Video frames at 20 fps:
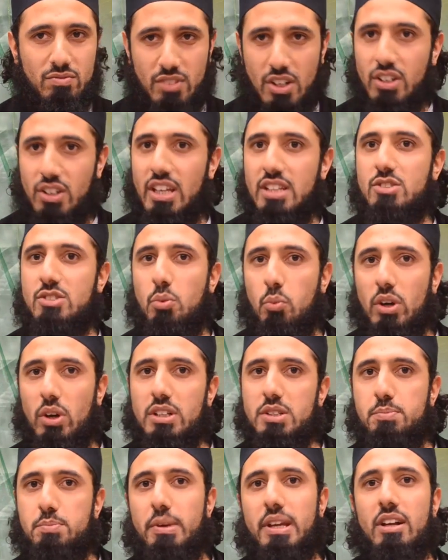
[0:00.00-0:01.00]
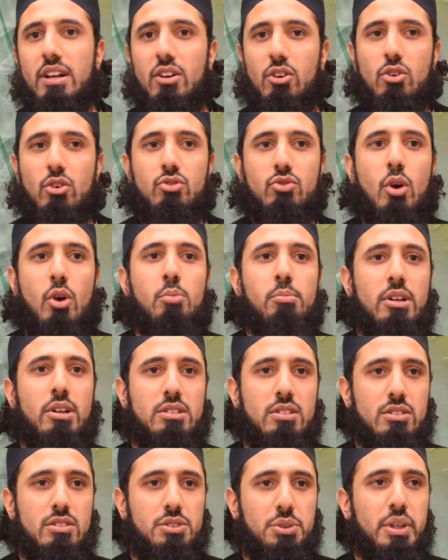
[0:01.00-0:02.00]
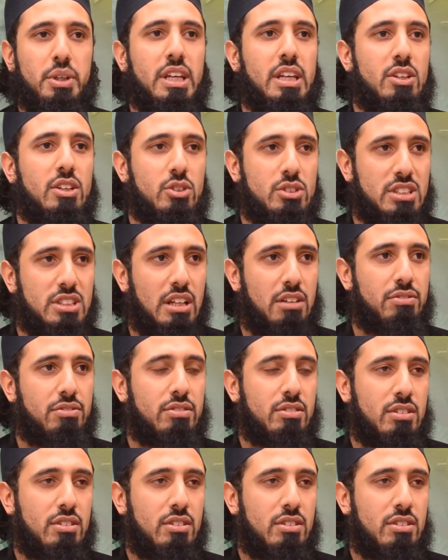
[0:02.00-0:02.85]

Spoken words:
Okay, so one is being a good role model, doing it yourself.